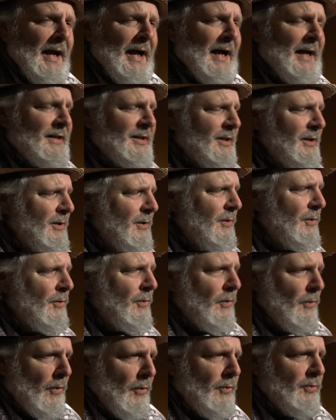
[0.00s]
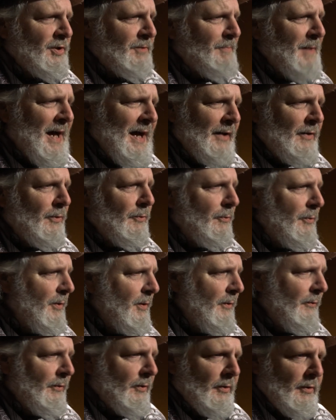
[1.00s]
I seen a ghost by the
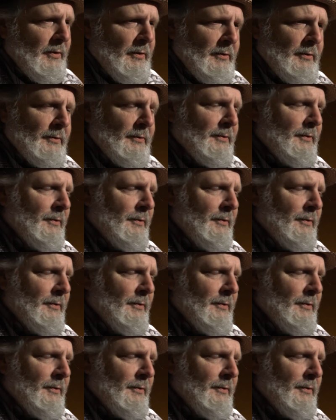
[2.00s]
river,